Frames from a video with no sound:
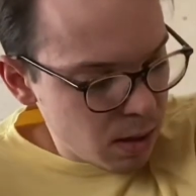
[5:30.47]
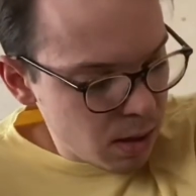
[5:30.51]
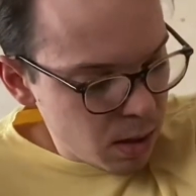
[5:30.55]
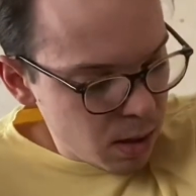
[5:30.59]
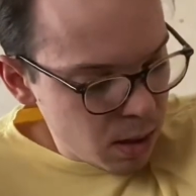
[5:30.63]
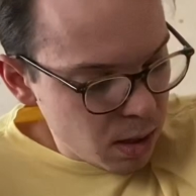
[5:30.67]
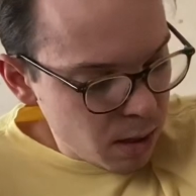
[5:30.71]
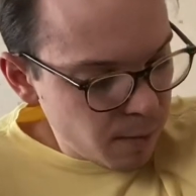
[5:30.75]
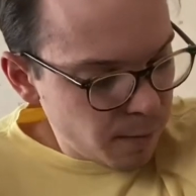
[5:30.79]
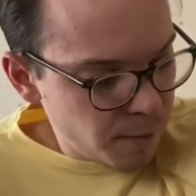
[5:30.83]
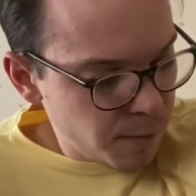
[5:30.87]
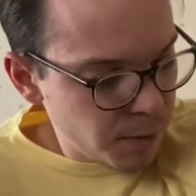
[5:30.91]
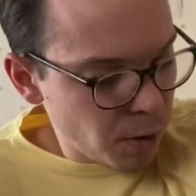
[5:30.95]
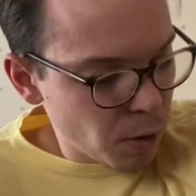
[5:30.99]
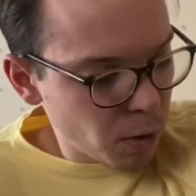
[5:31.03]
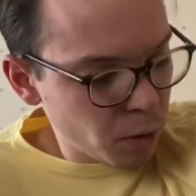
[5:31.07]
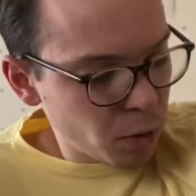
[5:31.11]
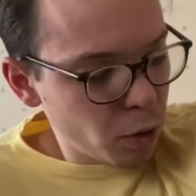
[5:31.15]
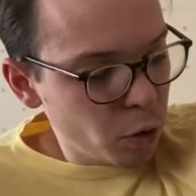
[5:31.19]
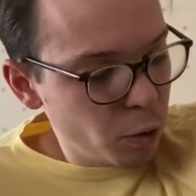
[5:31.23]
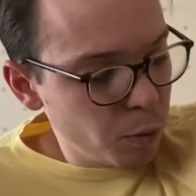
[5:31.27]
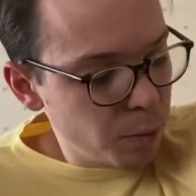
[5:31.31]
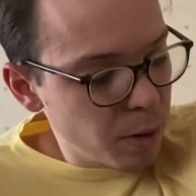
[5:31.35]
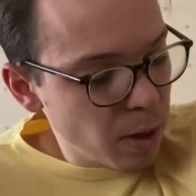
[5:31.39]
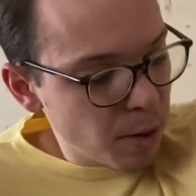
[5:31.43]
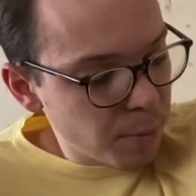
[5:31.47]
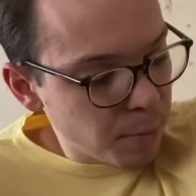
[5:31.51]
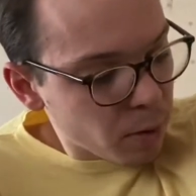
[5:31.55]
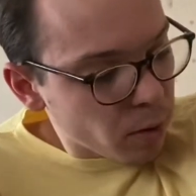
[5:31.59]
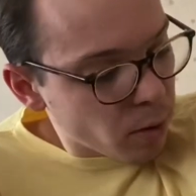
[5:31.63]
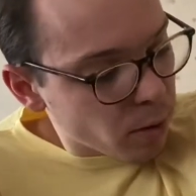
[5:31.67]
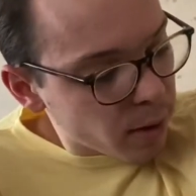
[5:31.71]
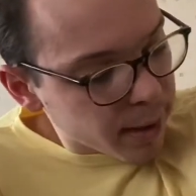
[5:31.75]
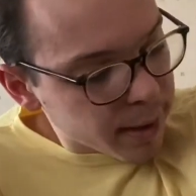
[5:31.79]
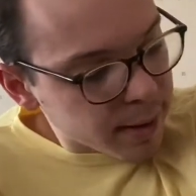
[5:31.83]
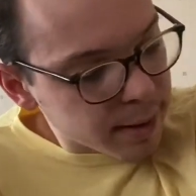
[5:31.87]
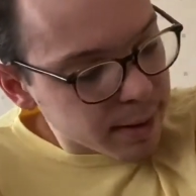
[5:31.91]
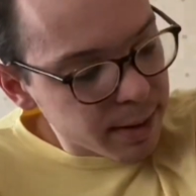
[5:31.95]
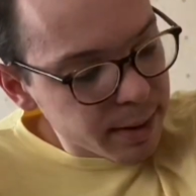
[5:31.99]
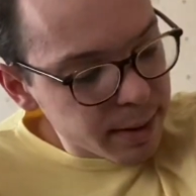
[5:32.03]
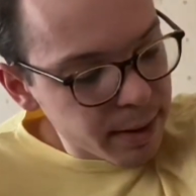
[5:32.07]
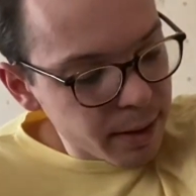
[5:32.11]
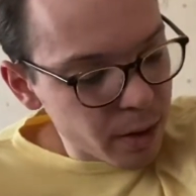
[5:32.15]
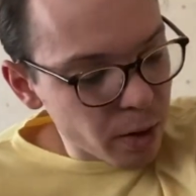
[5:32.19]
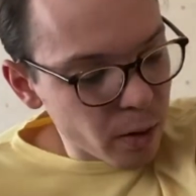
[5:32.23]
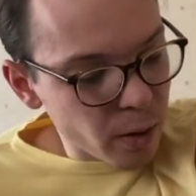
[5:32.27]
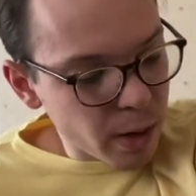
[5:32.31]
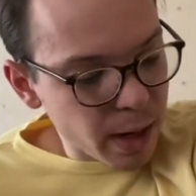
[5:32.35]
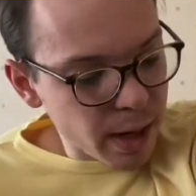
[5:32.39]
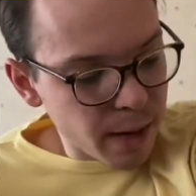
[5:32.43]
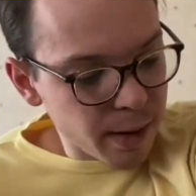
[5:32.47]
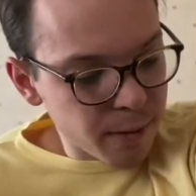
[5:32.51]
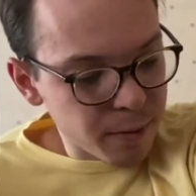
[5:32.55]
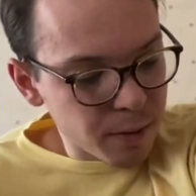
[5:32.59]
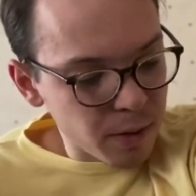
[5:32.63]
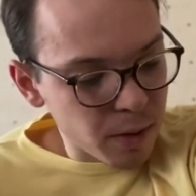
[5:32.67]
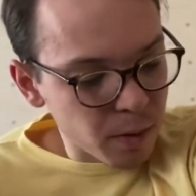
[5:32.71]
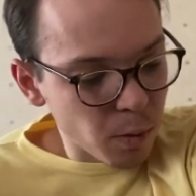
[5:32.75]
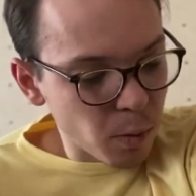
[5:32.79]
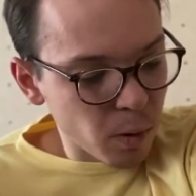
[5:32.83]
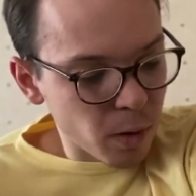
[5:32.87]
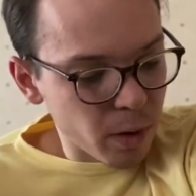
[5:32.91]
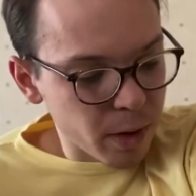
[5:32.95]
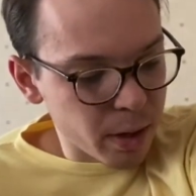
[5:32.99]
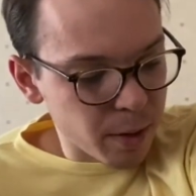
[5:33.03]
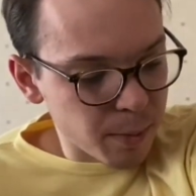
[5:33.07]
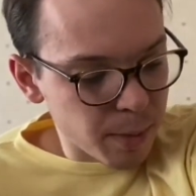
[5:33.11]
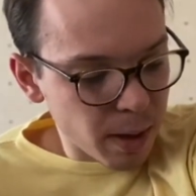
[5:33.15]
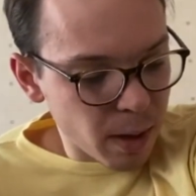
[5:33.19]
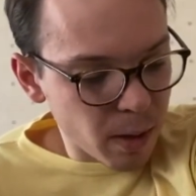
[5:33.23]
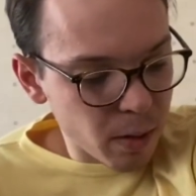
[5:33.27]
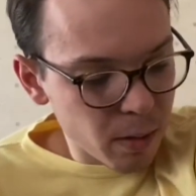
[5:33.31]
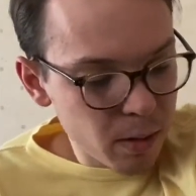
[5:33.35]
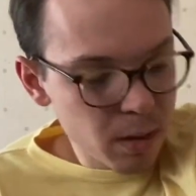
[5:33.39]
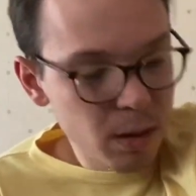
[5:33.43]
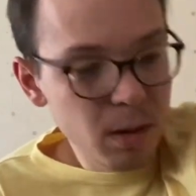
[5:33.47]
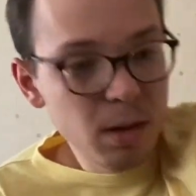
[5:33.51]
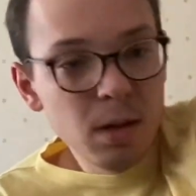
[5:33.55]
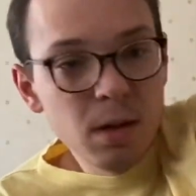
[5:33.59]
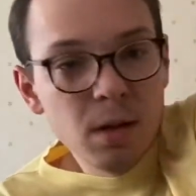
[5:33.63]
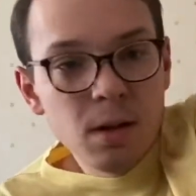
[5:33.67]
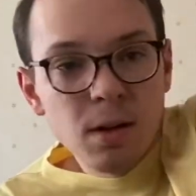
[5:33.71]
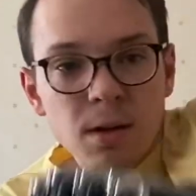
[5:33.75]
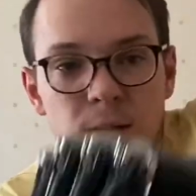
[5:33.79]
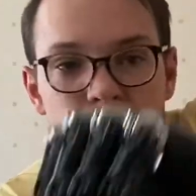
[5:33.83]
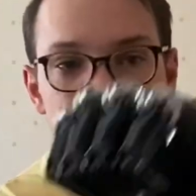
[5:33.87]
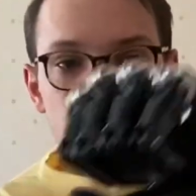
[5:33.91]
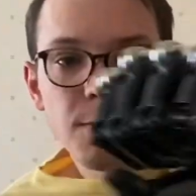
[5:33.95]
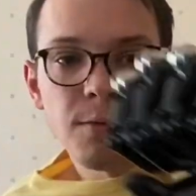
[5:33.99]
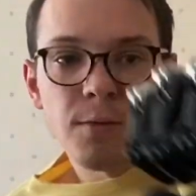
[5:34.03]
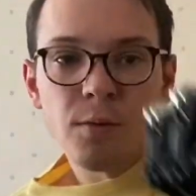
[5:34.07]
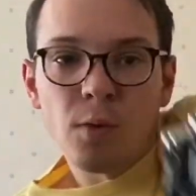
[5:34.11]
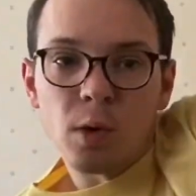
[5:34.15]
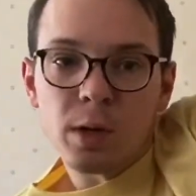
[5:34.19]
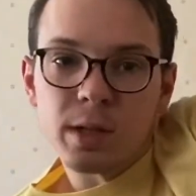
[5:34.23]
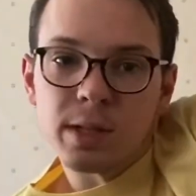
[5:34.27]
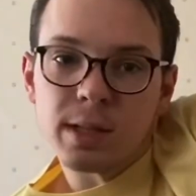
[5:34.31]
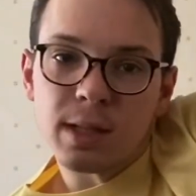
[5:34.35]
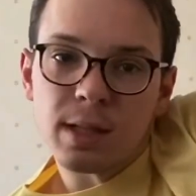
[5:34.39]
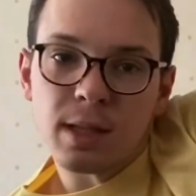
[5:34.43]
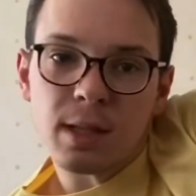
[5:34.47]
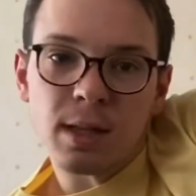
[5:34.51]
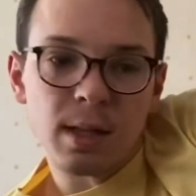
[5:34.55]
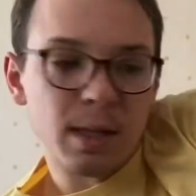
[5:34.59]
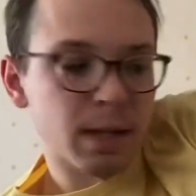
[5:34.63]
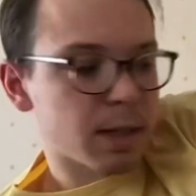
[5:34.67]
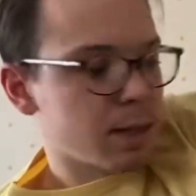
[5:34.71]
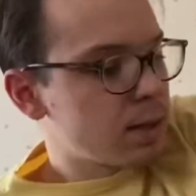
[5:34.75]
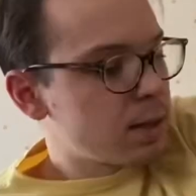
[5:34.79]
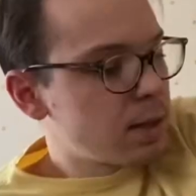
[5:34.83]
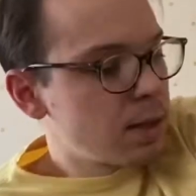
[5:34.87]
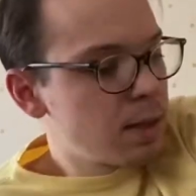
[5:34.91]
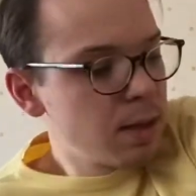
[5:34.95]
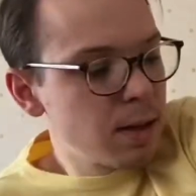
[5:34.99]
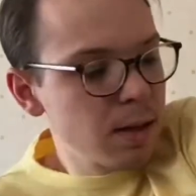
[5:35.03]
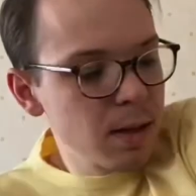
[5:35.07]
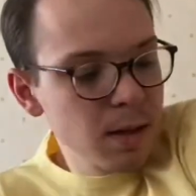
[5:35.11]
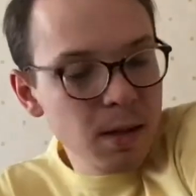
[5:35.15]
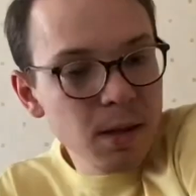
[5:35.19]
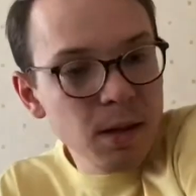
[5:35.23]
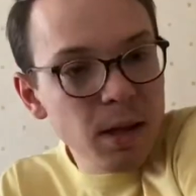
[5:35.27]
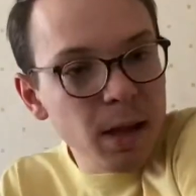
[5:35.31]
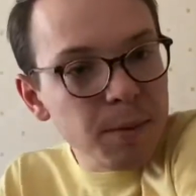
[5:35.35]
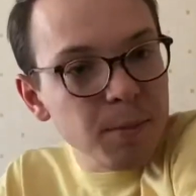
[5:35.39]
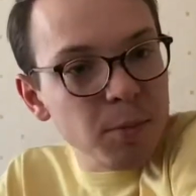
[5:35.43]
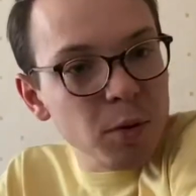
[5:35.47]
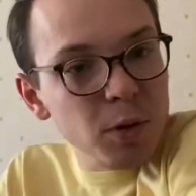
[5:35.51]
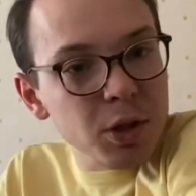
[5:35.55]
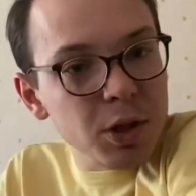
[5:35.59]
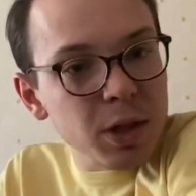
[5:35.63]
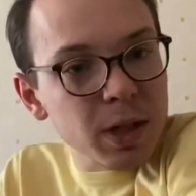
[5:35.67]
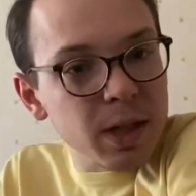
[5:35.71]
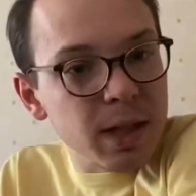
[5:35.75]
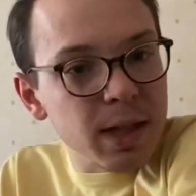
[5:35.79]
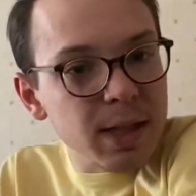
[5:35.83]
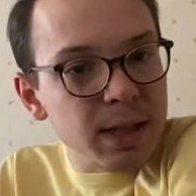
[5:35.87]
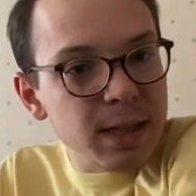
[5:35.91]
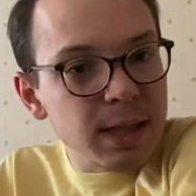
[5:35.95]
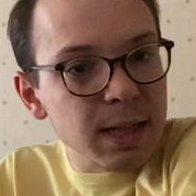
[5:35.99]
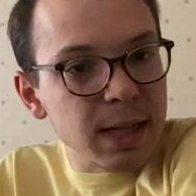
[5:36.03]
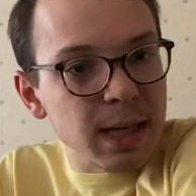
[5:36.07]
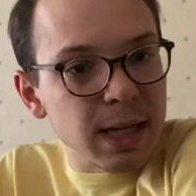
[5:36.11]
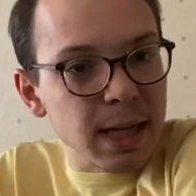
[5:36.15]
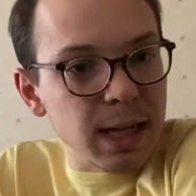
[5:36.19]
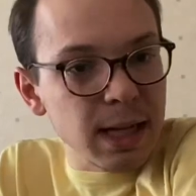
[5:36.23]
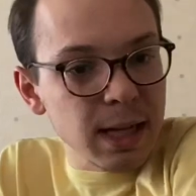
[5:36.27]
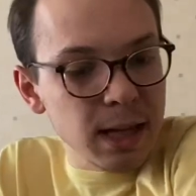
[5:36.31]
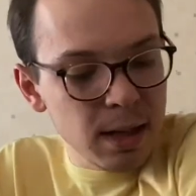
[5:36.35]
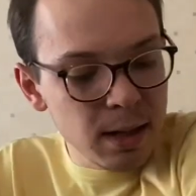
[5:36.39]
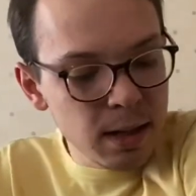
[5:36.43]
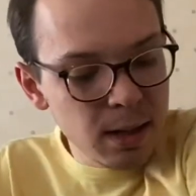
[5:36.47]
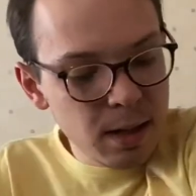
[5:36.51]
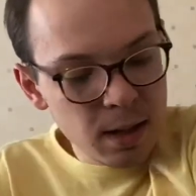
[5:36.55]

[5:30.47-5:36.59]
if you're lubed up correctly, you don't have to worry about forcing this, like pushing this in.